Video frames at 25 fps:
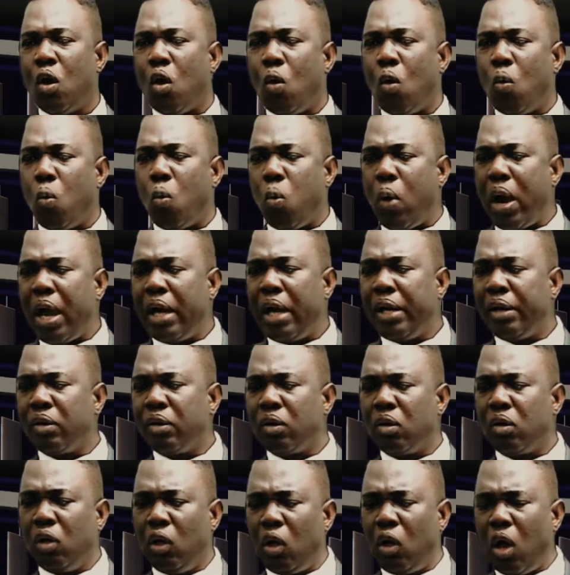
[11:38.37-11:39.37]

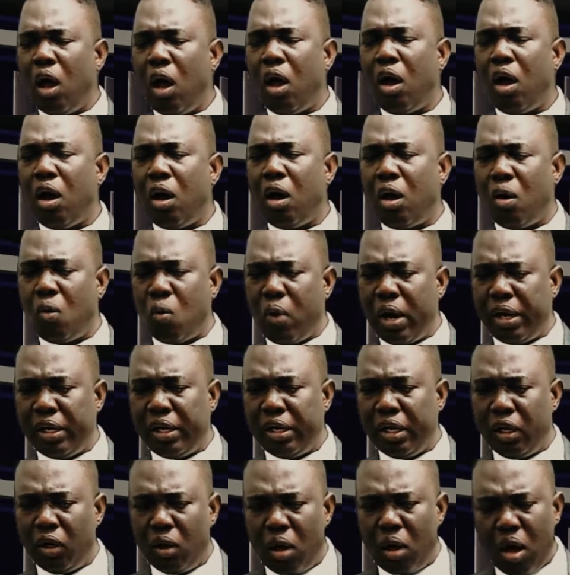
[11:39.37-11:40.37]
When Lord, when the
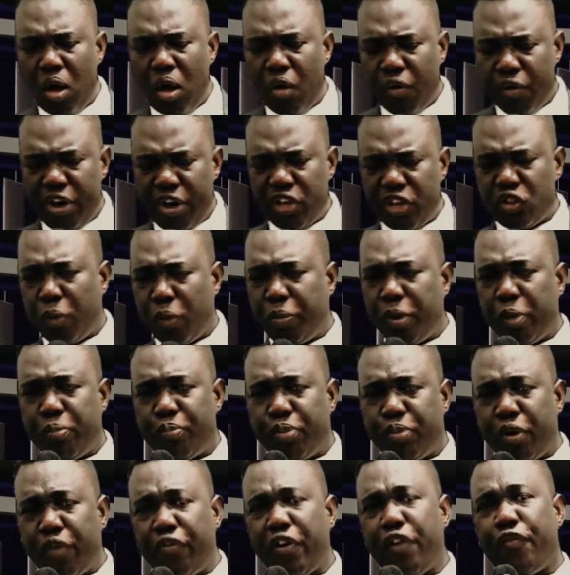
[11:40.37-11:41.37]
Lord raised up a
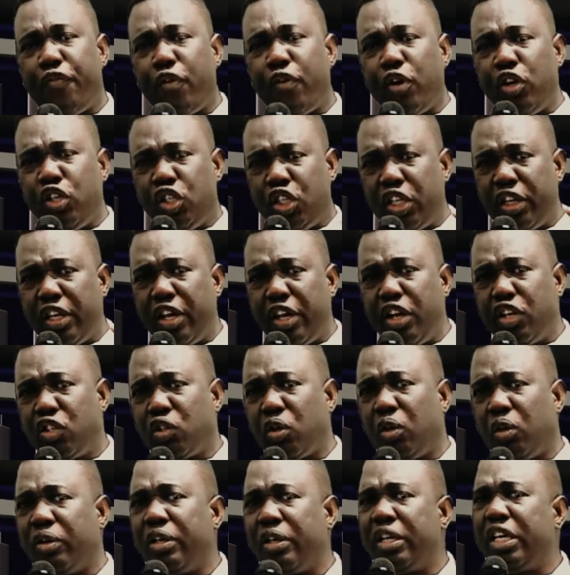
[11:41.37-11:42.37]
prophet for a
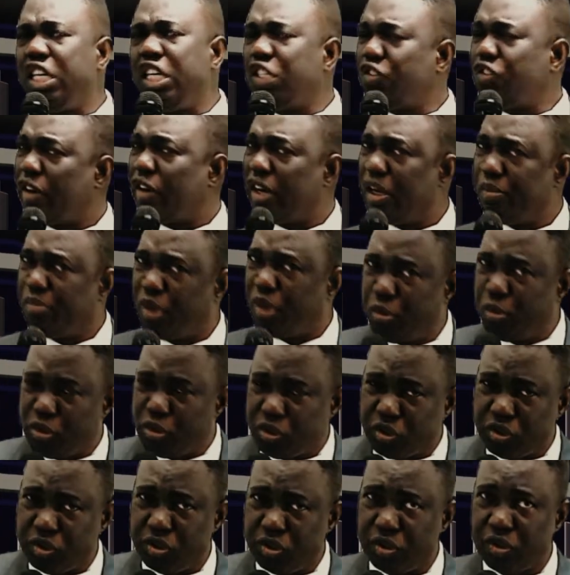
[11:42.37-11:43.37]
generation, it's for a
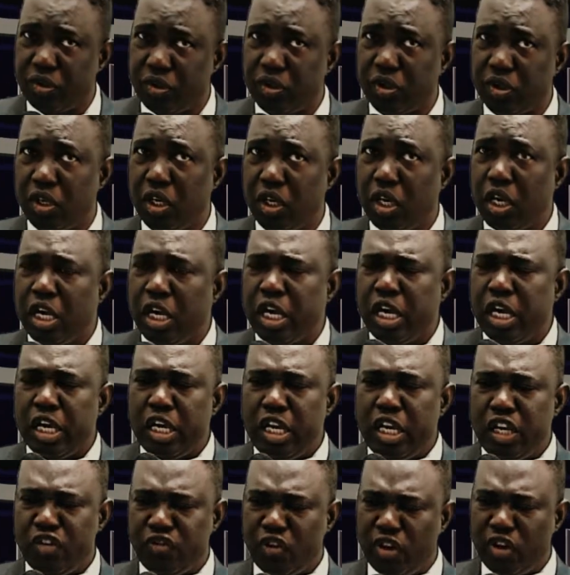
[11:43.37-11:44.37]
purpose.
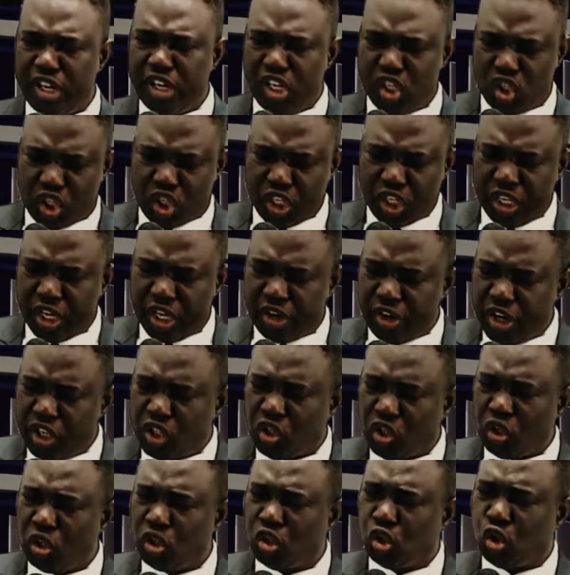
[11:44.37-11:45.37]
It's for the
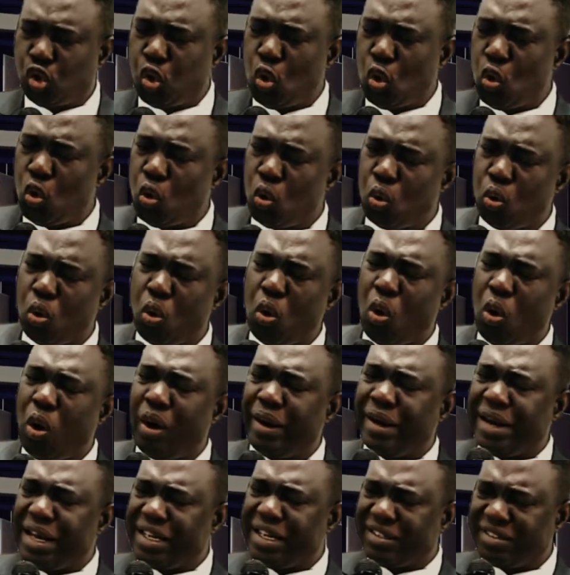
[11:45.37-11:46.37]
generation to
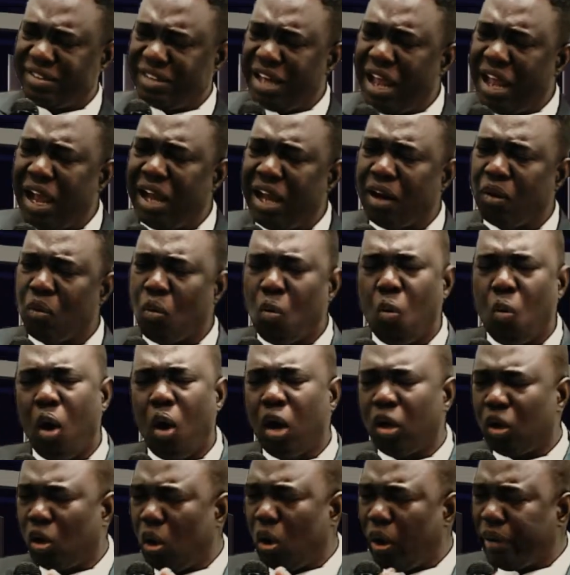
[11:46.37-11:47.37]
understand
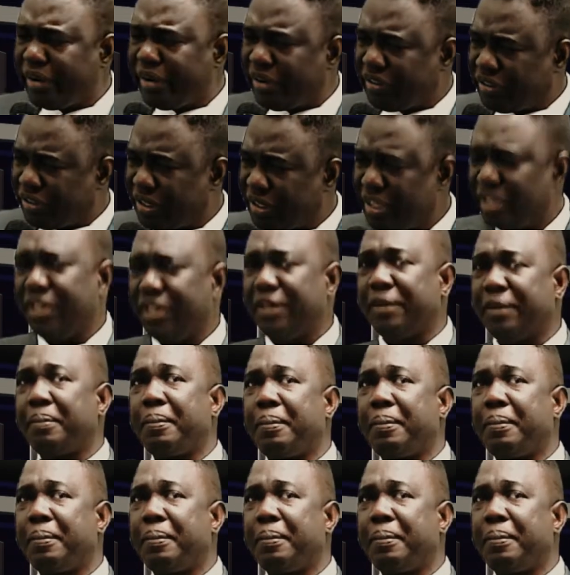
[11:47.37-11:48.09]
what God is saying.